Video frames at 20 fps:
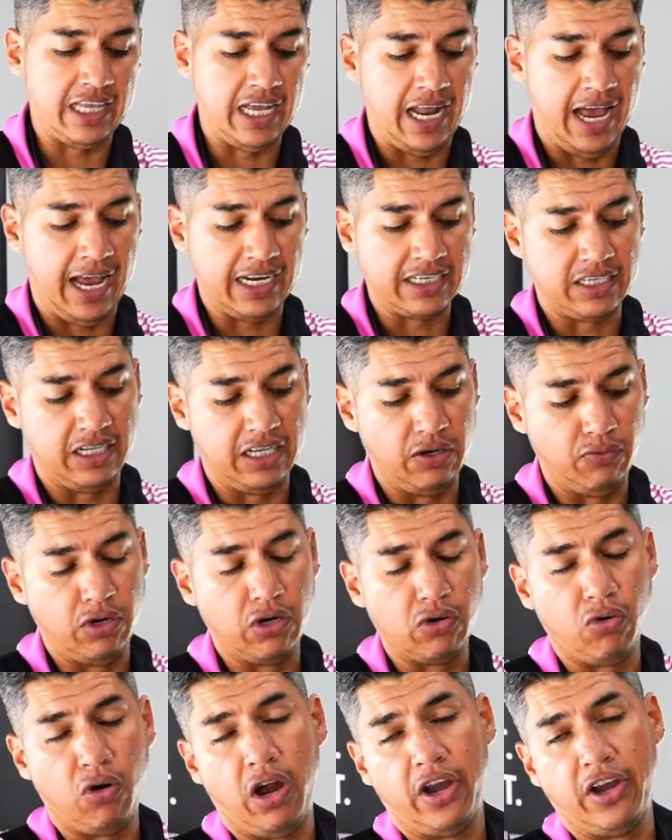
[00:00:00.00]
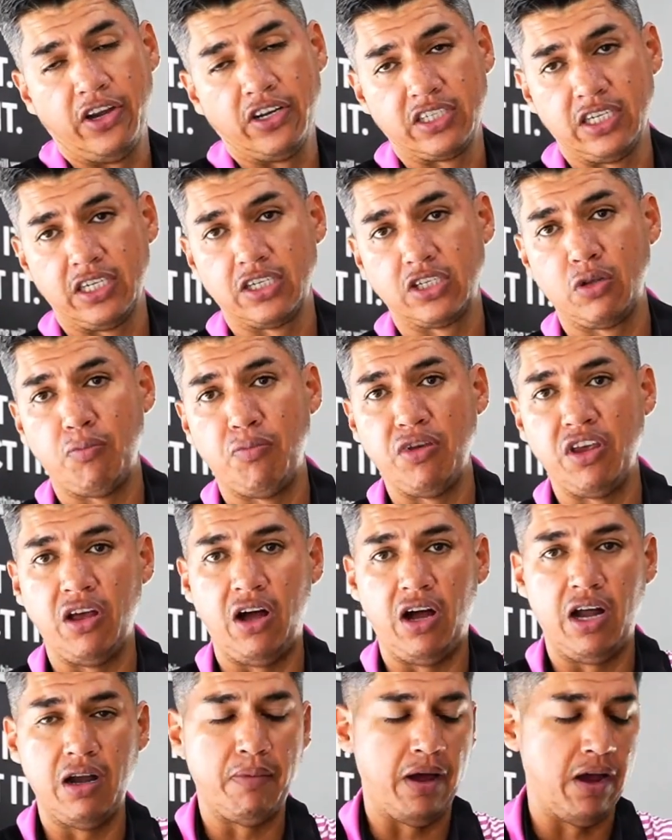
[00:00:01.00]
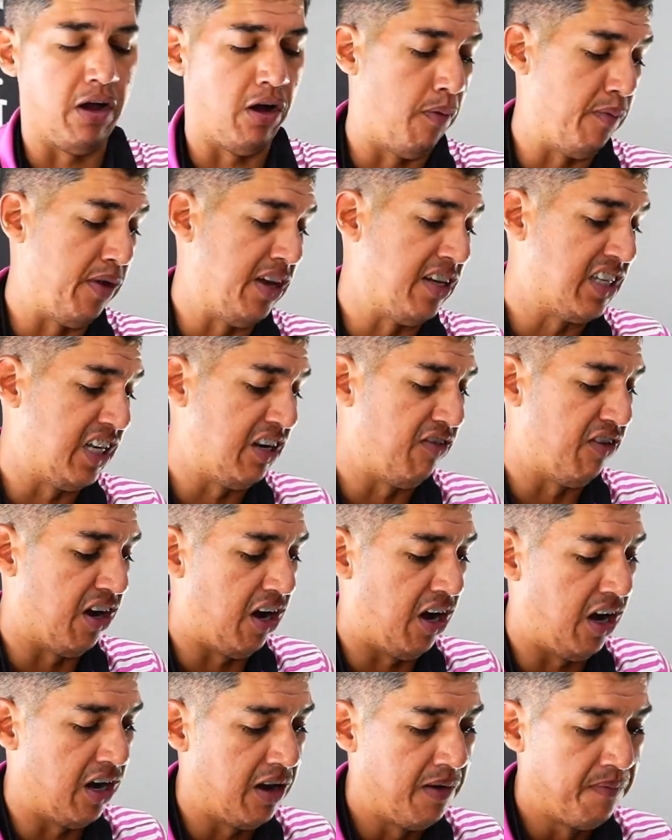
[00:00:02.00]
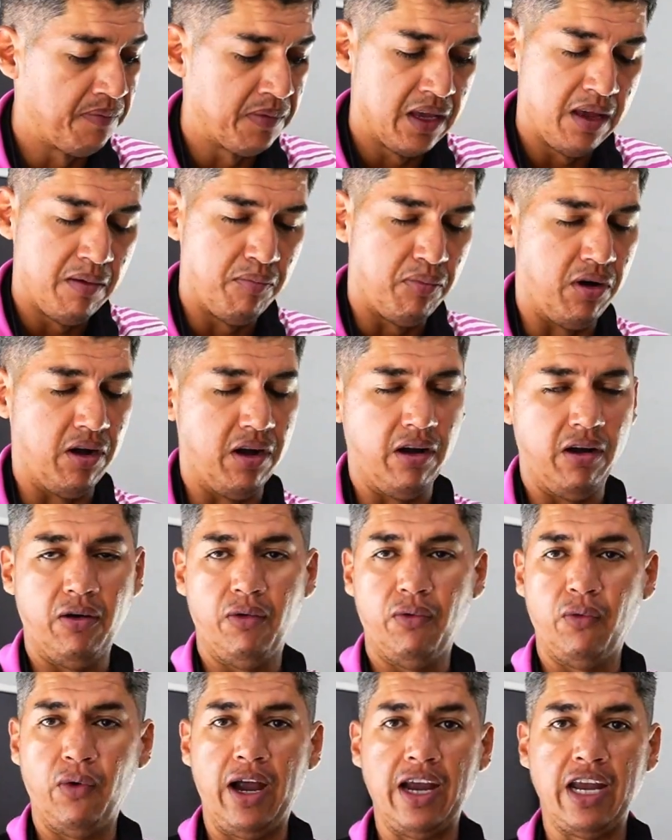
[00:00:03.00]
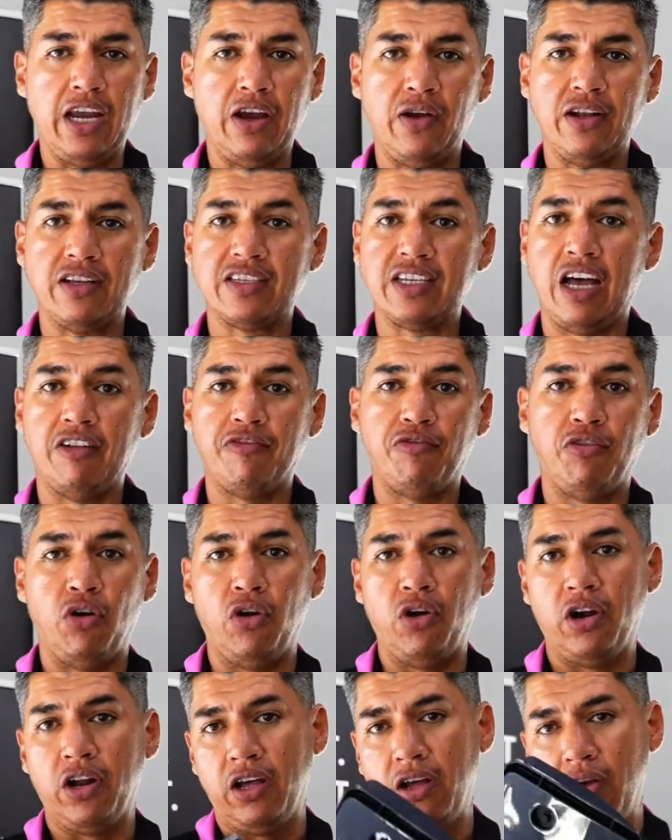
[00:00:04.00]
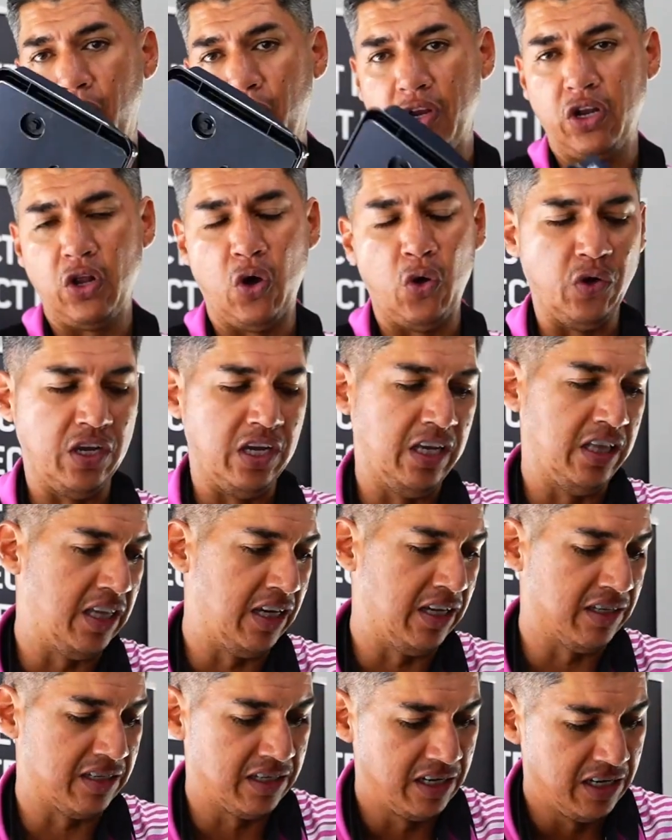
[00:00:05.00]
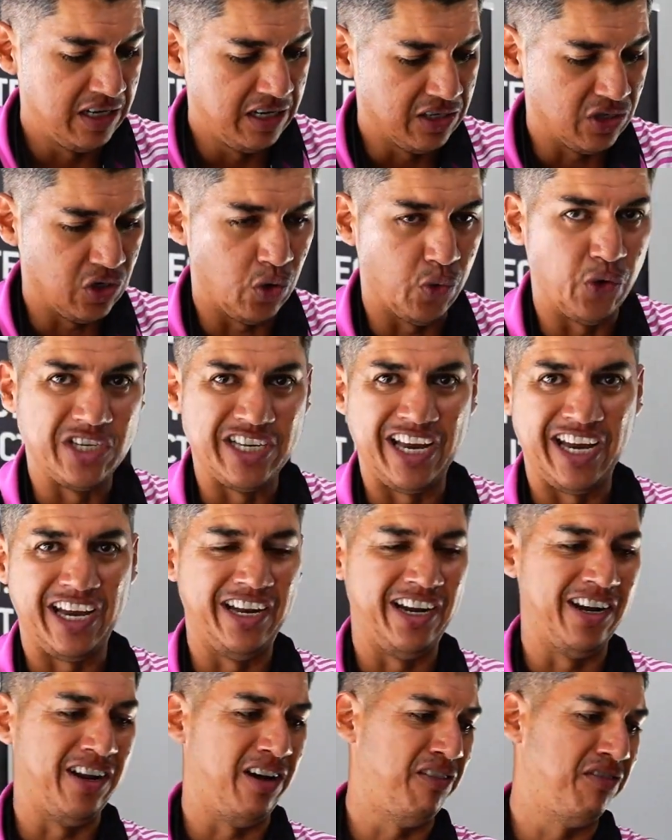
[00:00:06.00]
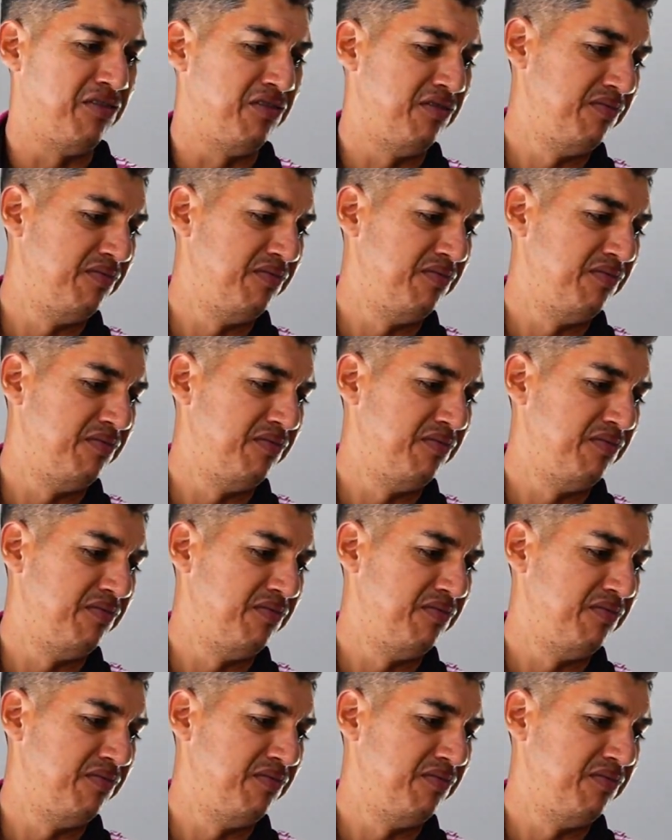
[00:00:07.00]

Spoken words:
that actually requires this to be on, by all means leave it on. But right here in South Florida, we don't need this, so we're taking it off.